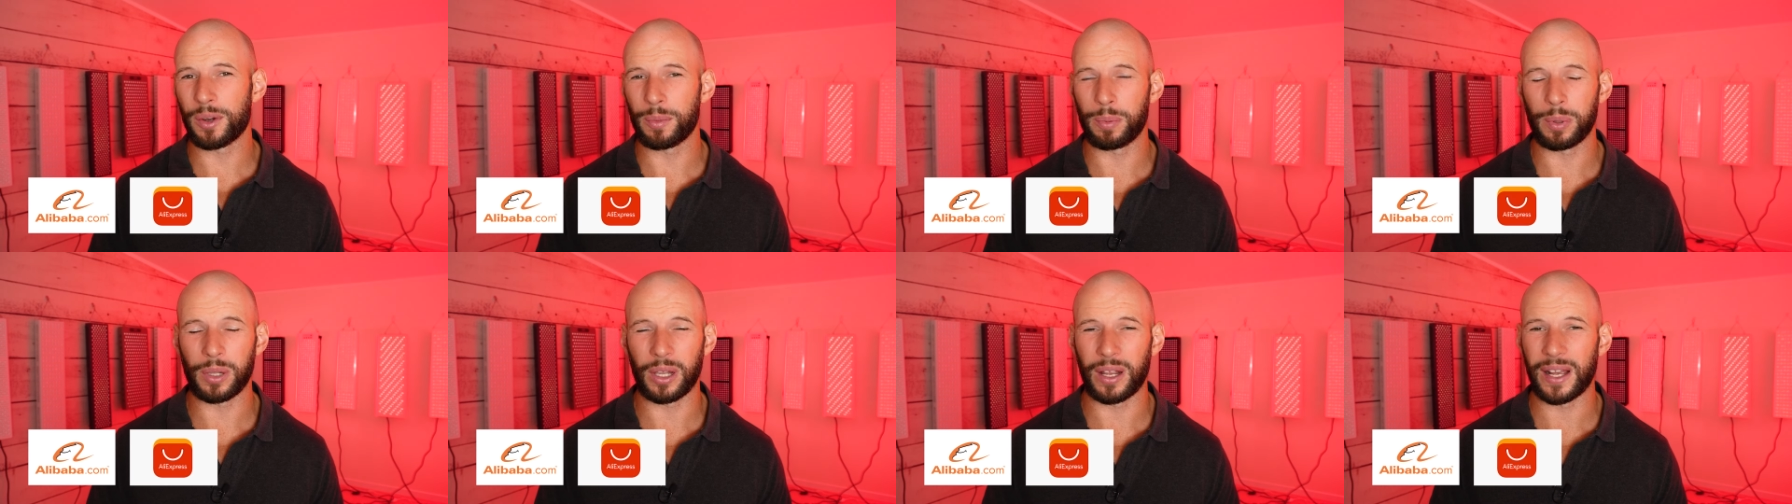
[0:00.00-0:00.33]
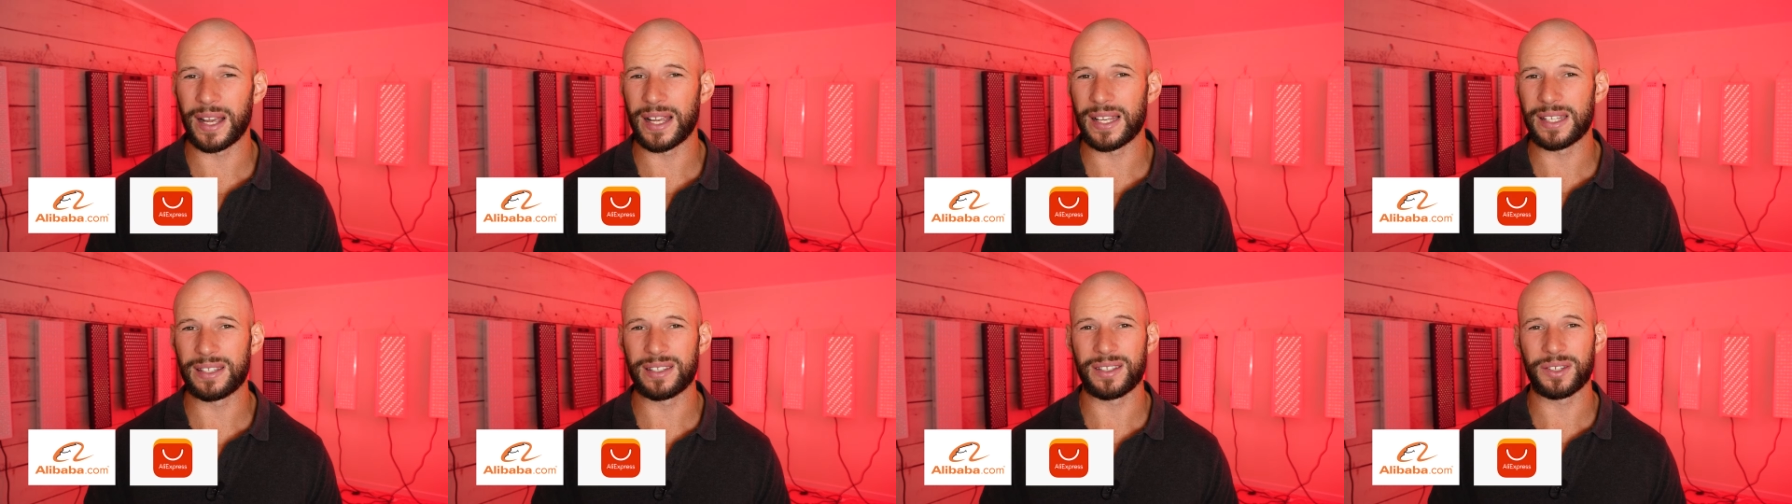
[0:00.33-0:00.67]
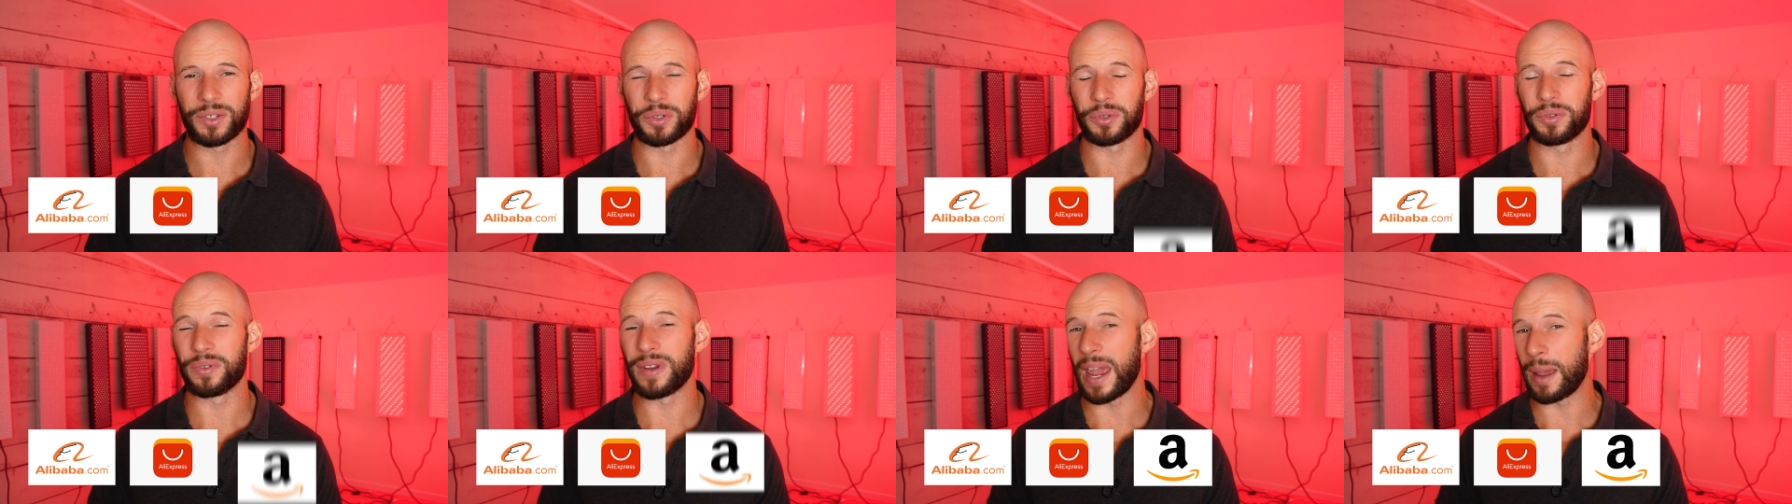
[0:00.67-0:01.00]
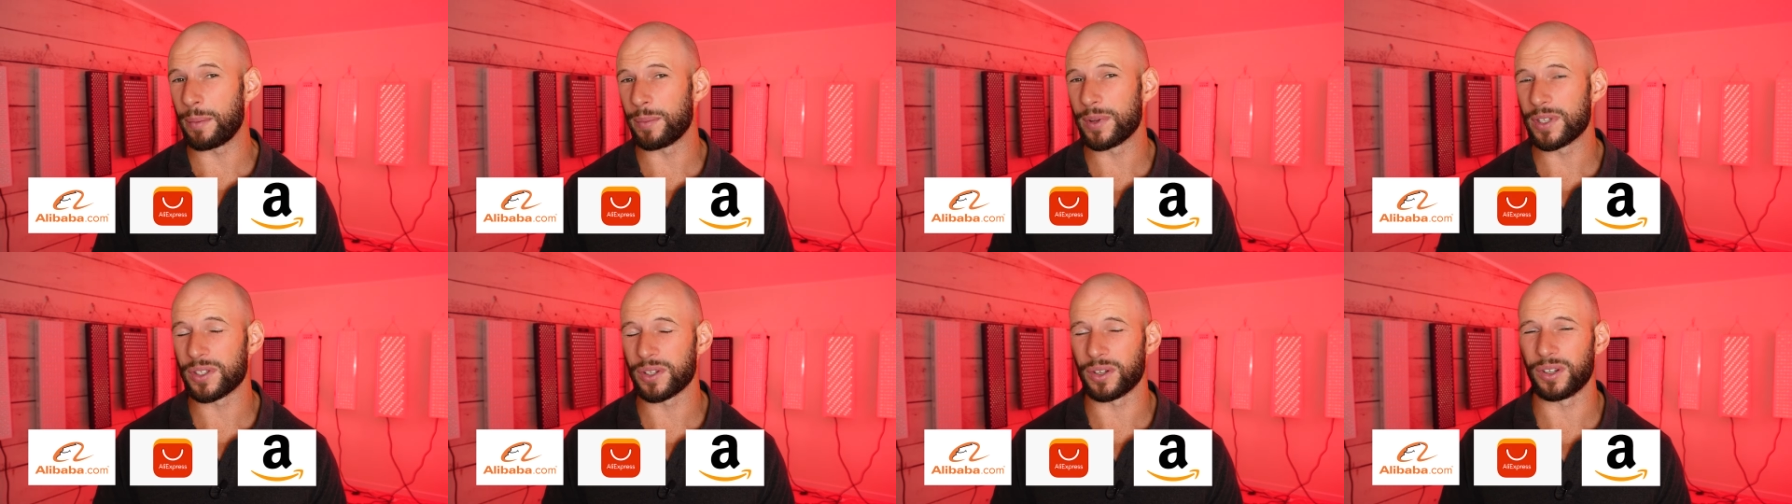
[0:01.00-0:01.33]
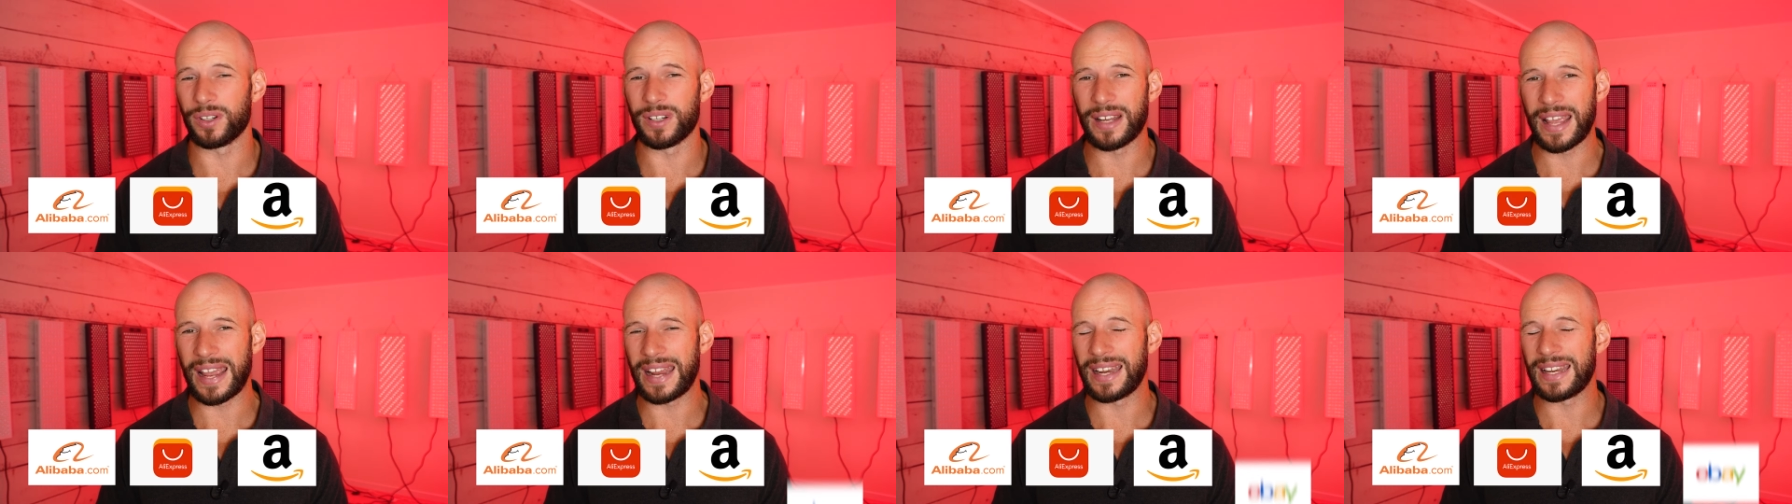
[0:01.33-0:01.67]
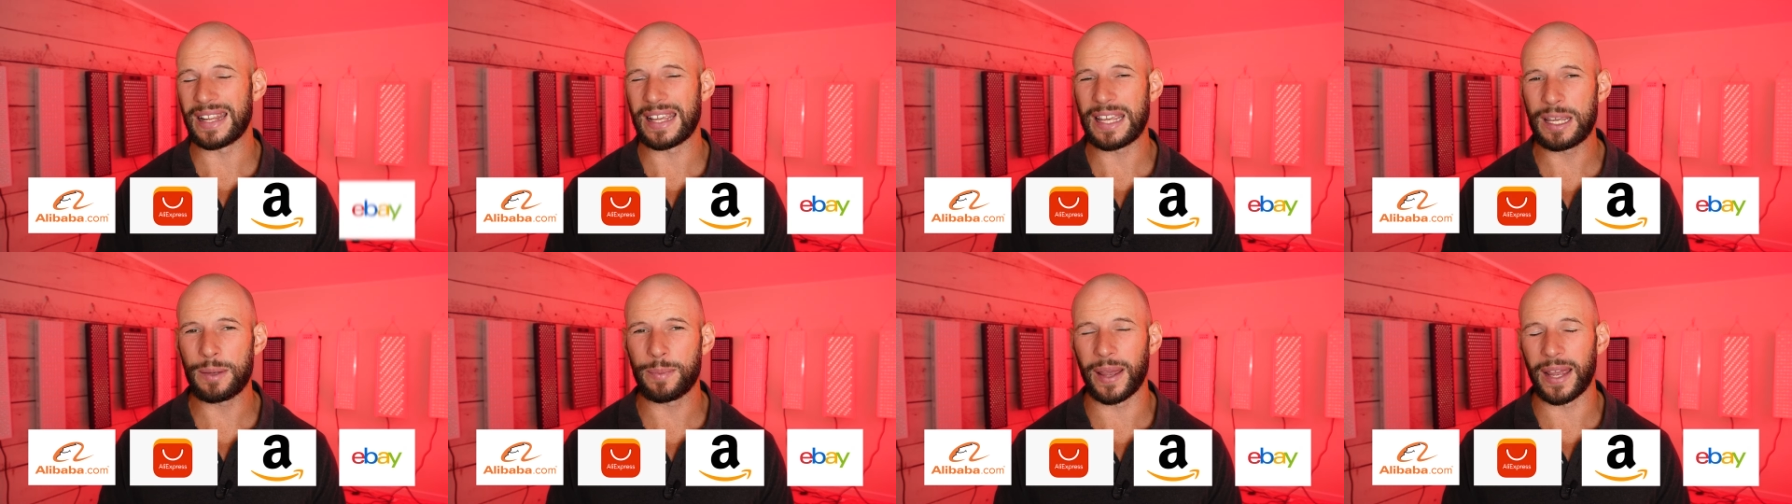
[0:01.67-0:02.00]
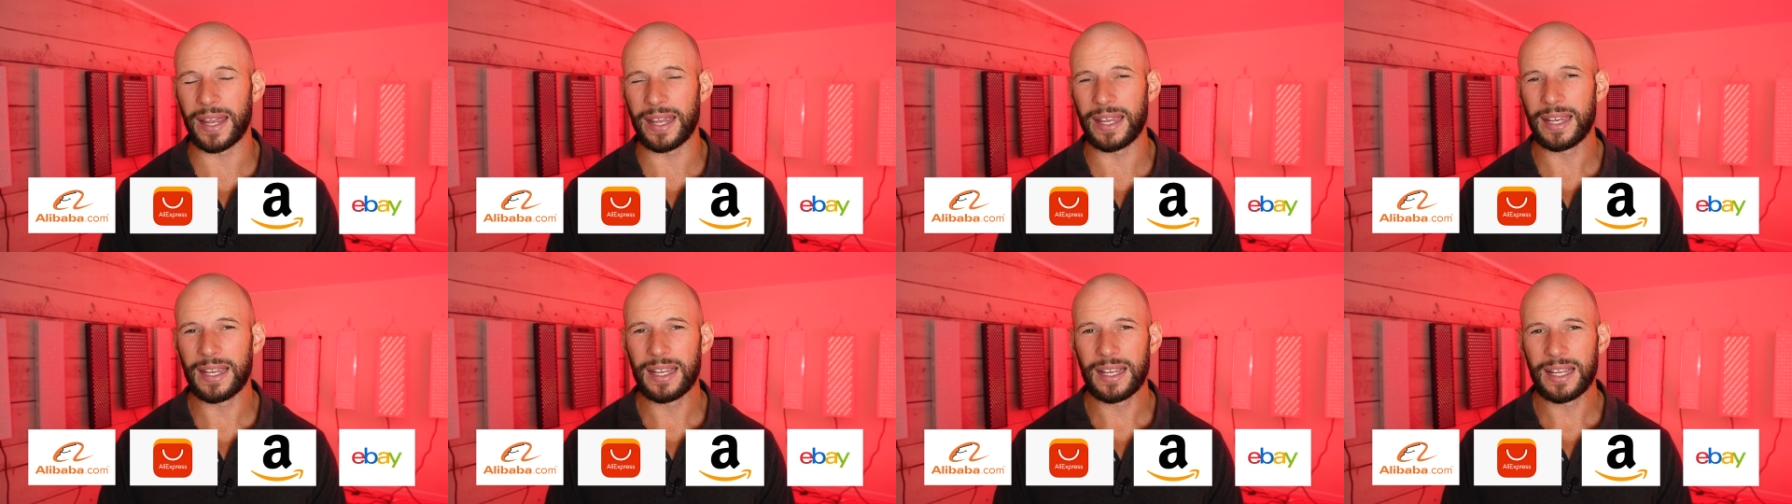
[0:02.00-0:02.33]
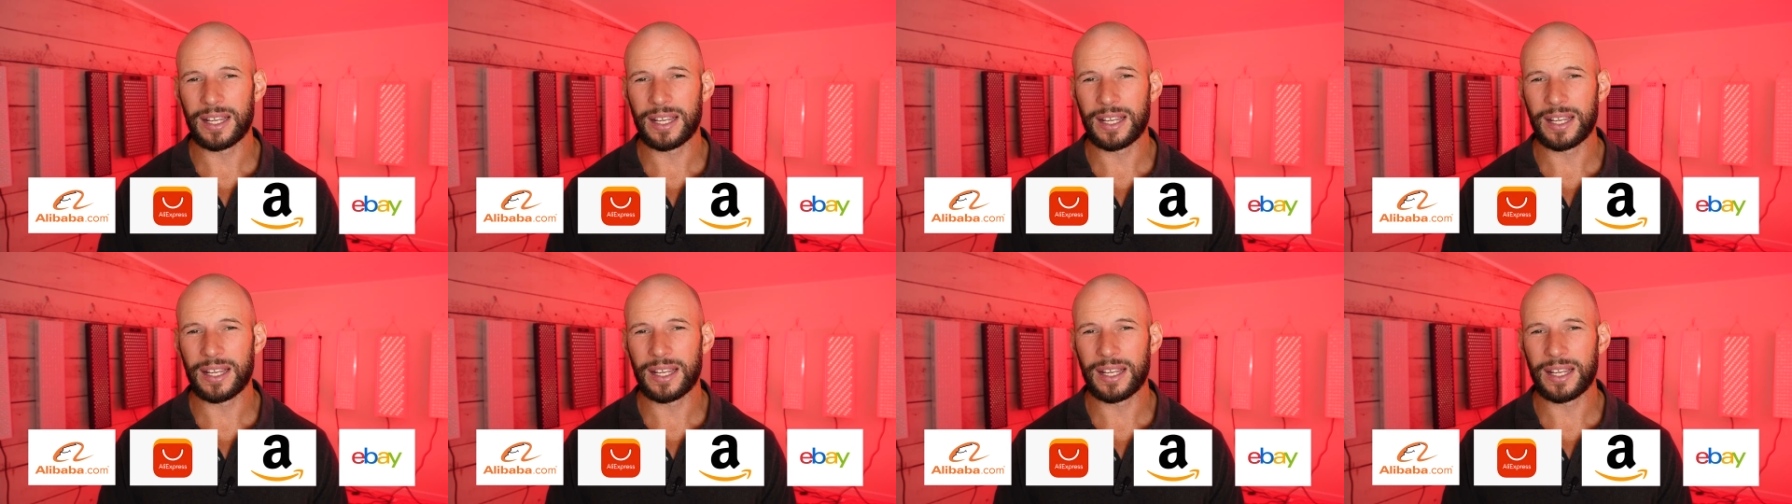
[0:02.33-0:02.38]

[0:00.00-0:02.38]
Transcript: applies to Amazon and eBay.